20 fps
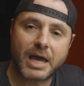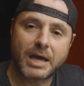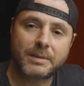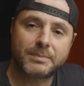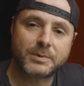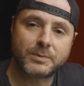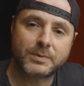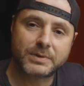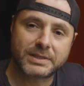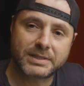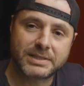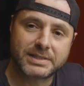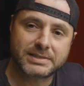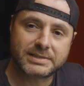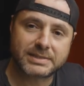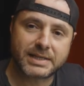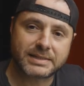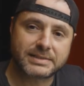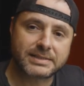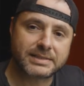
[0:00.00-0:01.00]
happy with
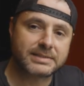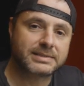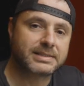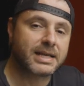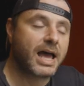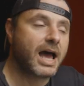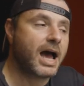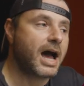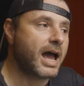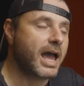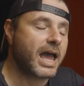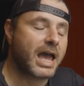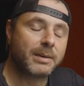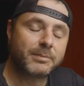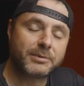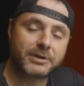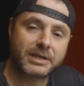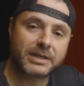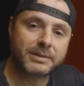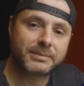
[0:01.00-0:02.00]
these settings, I
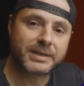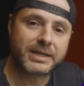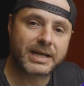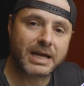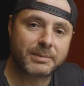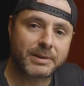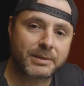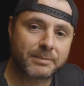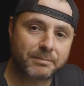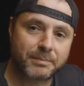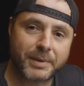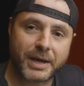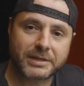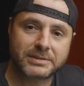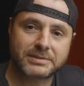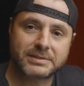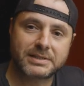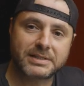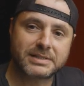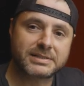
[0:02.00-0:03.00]
am going to be coming
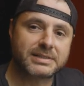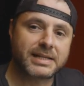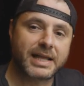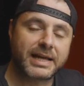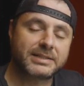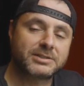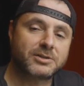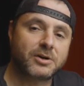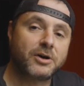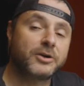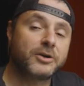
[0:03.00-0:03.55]
back to this later